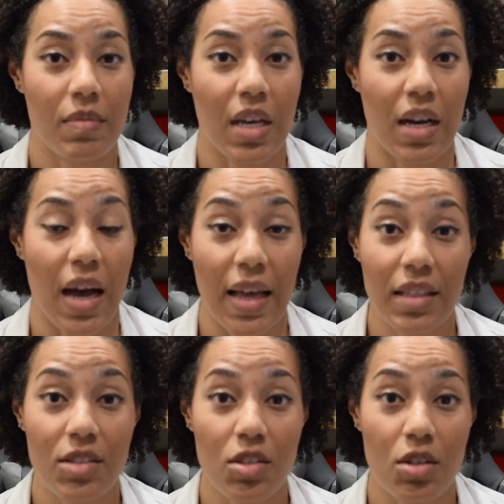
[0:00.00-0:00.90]

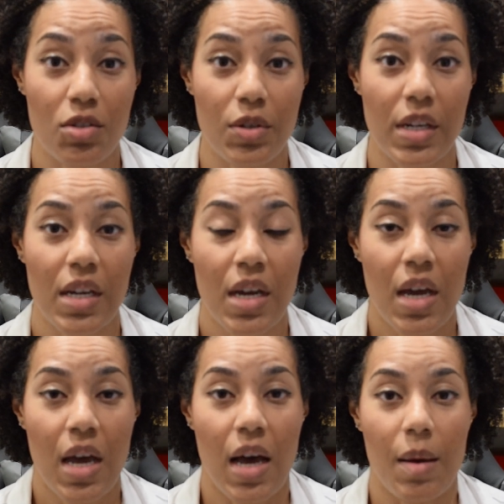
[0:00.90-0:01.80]
eyelid surgery
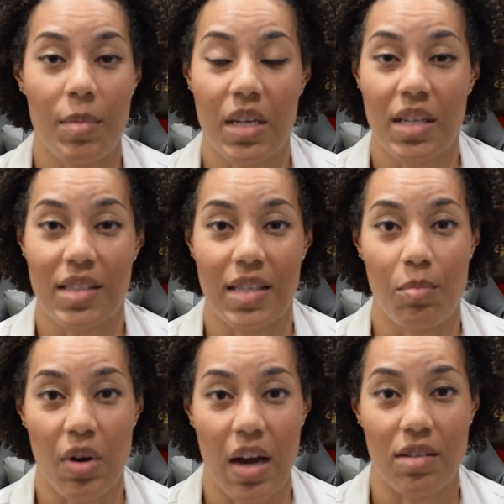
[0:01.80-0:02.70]
because the
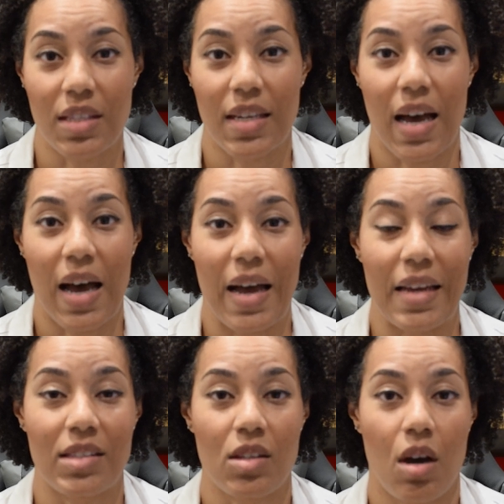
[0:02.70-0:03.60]
brows and the
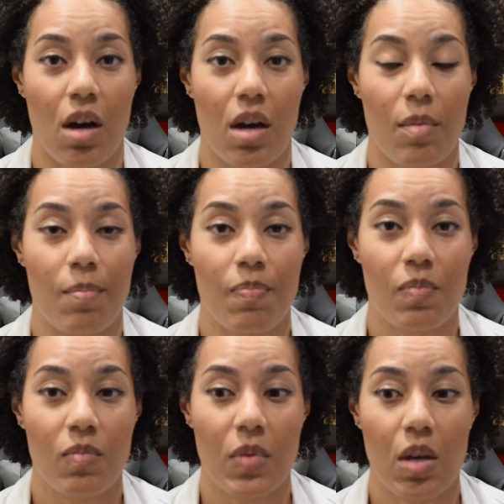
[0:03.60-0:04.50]
eyes
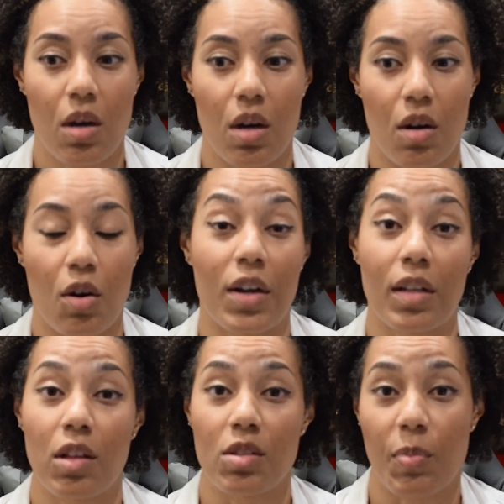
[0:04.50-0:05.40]
are in
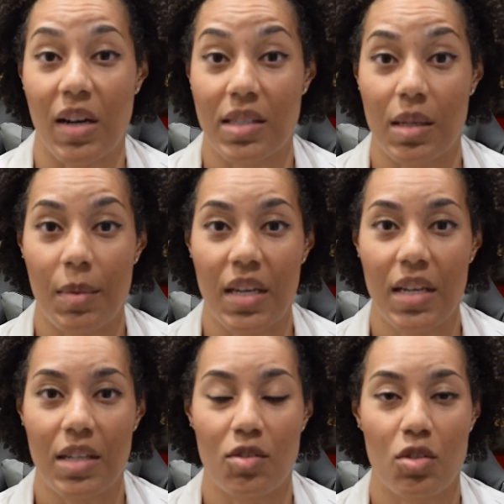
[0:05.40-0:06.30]
close proximity,
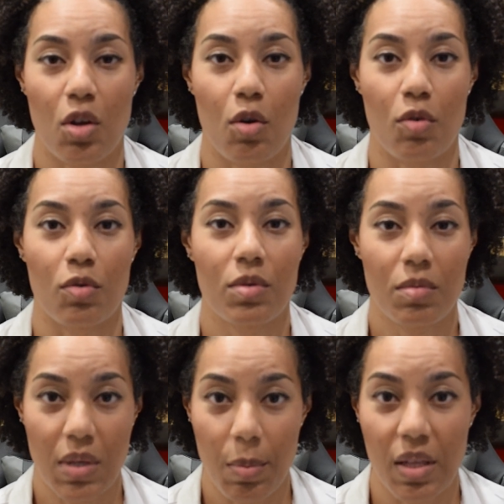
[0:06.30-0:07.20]
and so
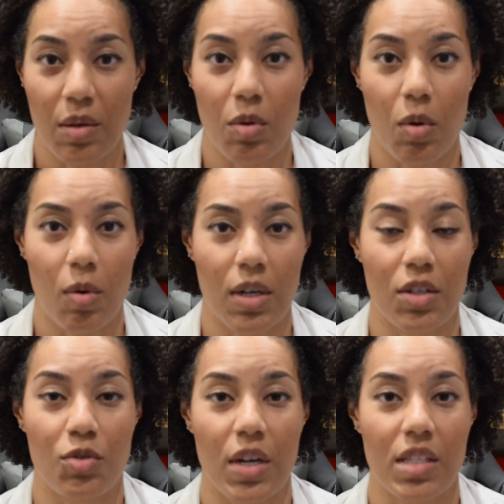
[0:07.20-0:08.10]
typically we would want to
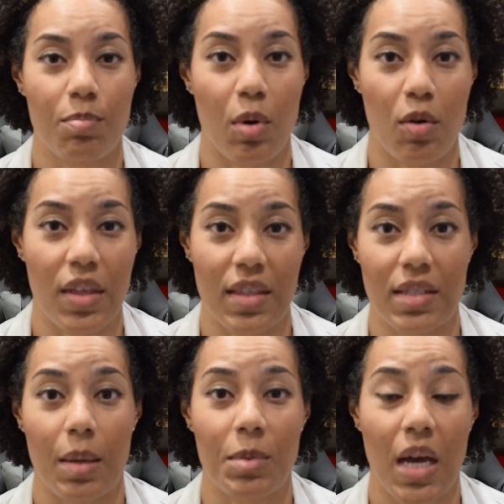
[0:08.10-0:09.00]
address both at the
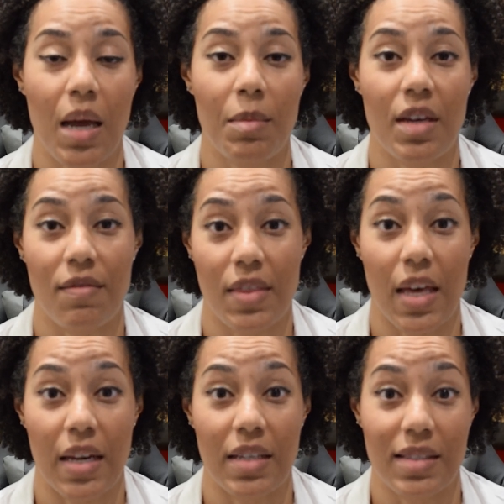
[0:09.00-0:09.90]
same time if
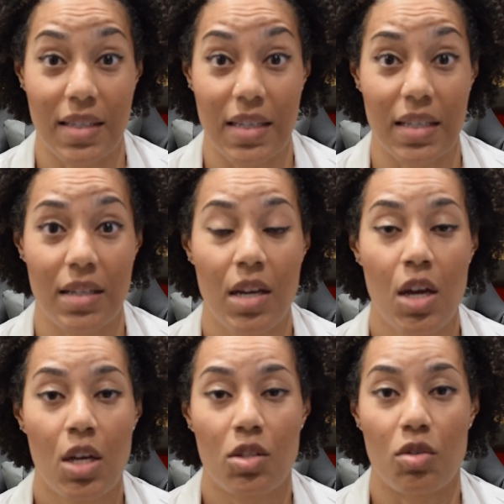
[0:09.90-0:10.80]
that is needed.
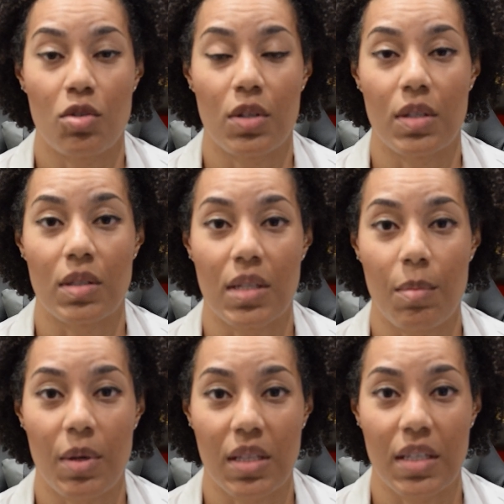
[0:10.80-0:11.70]
So you can
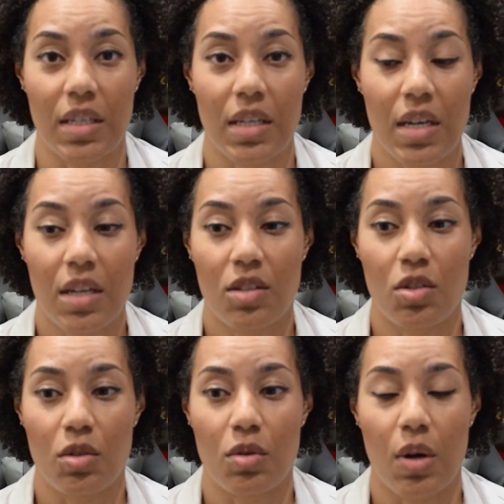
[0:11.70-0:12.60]
typically
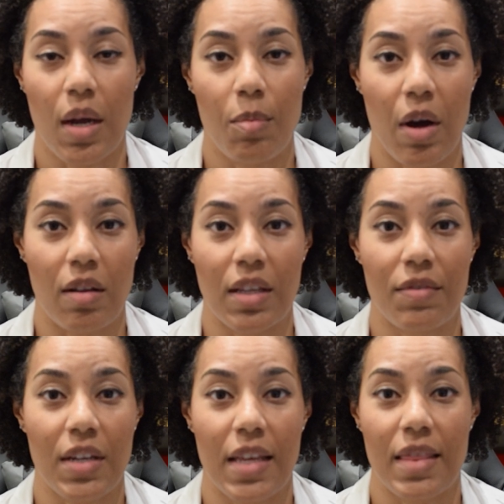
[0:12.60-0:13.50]
do a brow
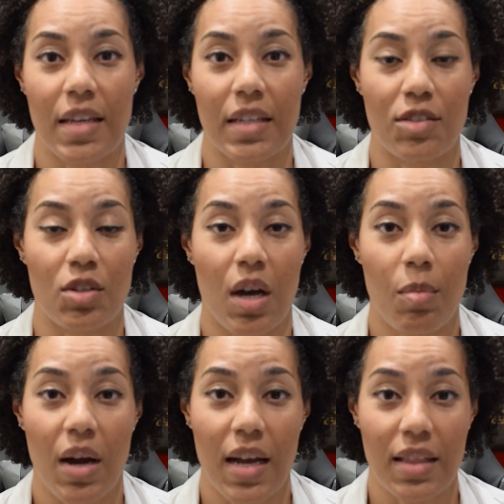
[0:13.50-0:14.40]
lift and then get your
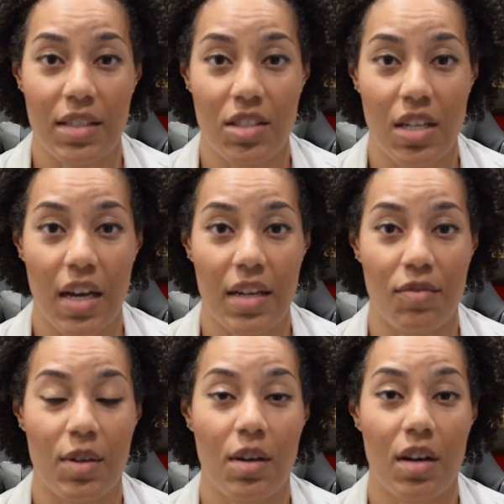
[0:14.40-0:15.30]
upper eyelids done
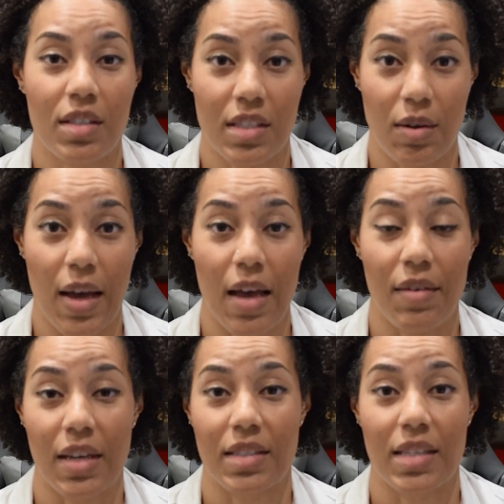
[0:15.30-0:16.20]
if you still have
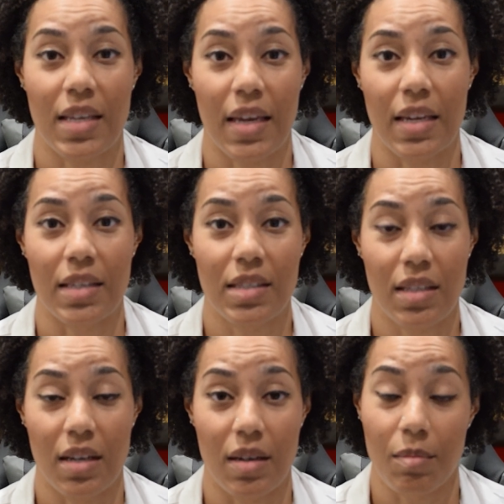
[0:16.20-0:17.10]
excess hanging
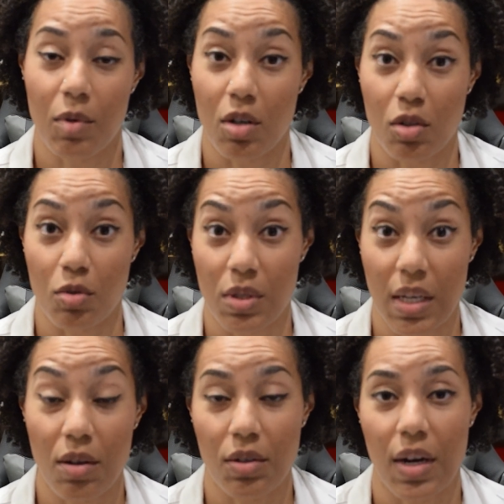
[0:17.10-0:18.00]
or loose
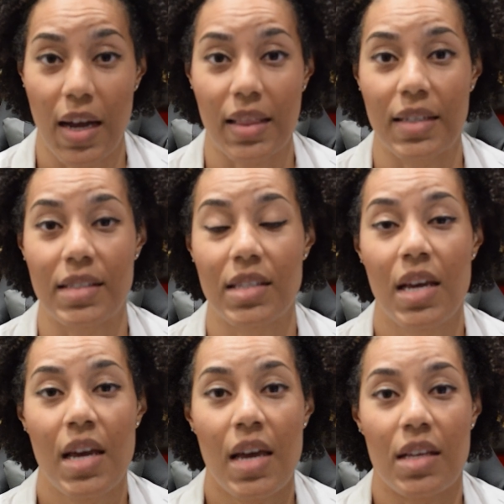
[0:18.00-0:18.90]
skin on your eyelids,
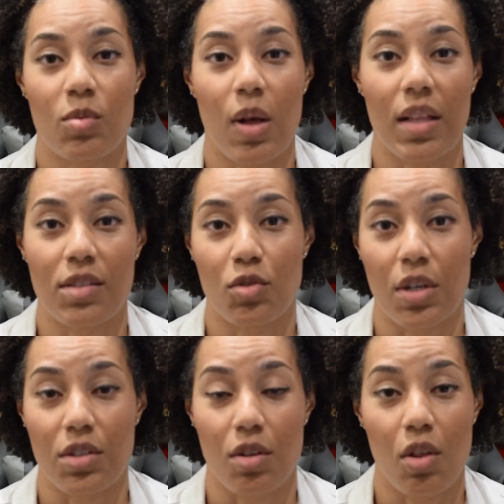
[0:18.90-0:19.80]
as well as
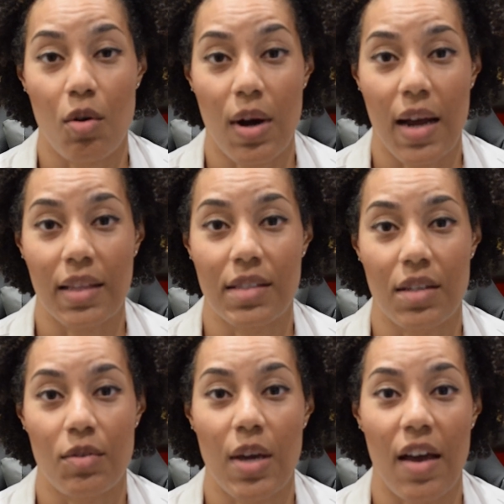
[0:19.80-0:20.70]
address your lower eyelids
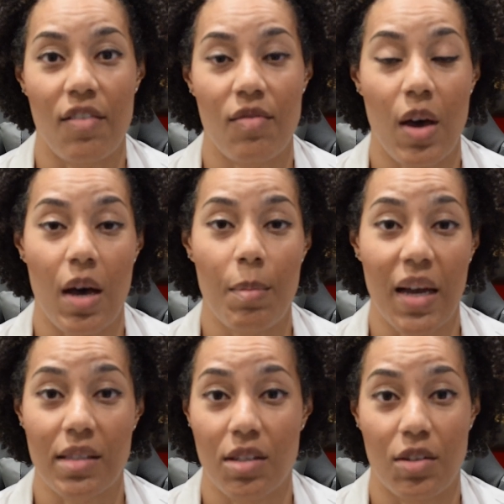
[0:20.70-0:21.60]
if you have
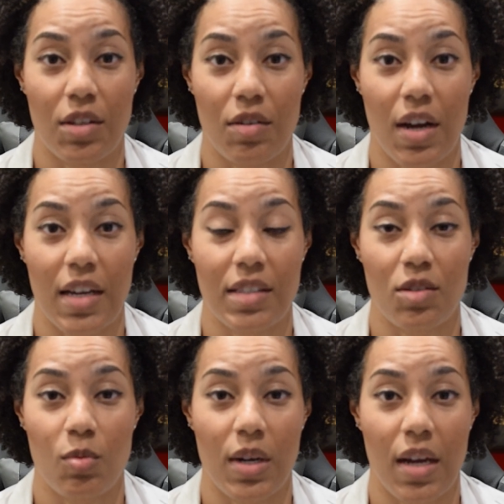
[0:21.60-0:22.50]
bags underneath your eyes
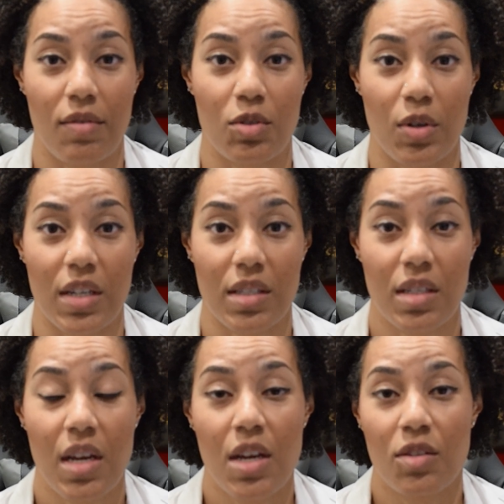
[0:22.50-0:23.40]
that you want to have addressed.
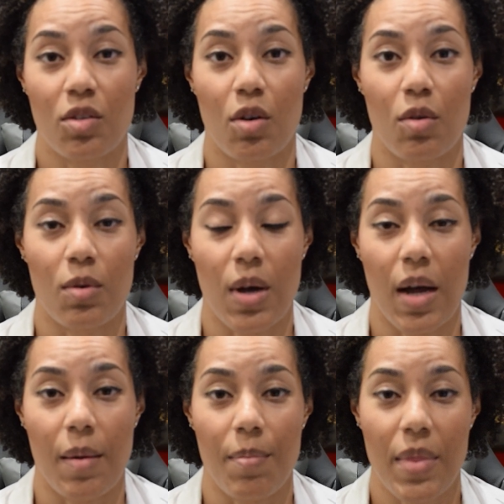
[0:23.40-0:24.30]
So
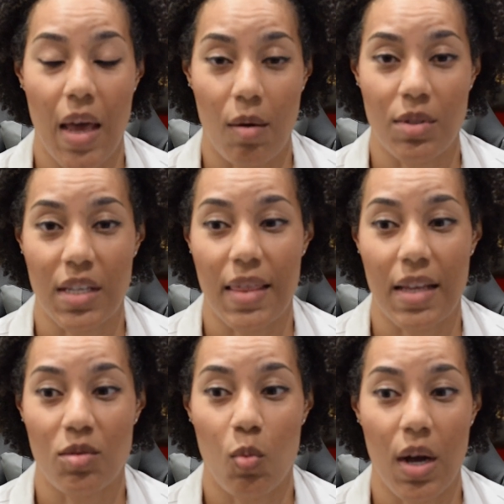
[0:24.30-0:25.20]
I would say
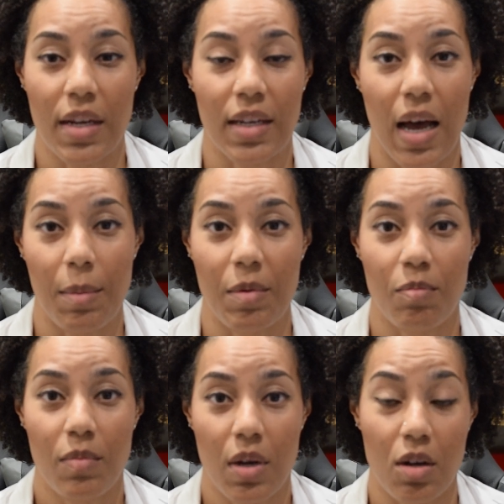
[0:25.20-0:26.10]
that's one
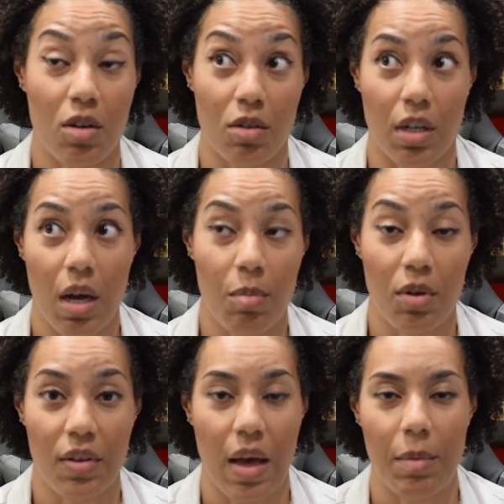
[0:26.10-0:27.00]
common or a
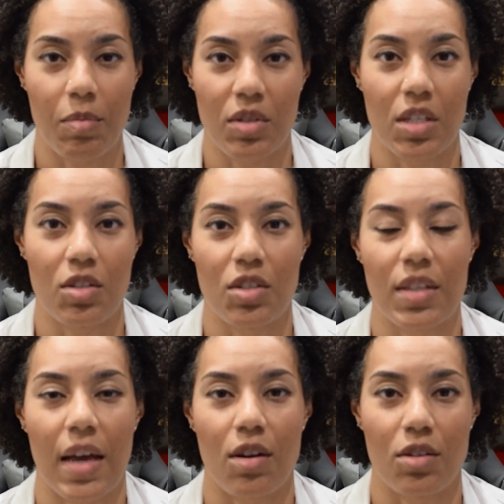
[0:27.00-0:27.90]
couple of common procedures
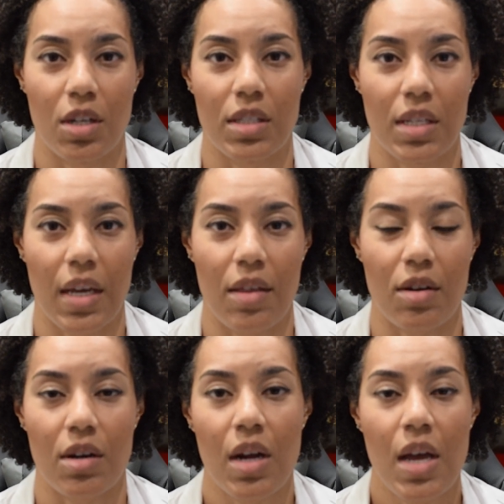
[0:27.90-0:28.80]
that are done together.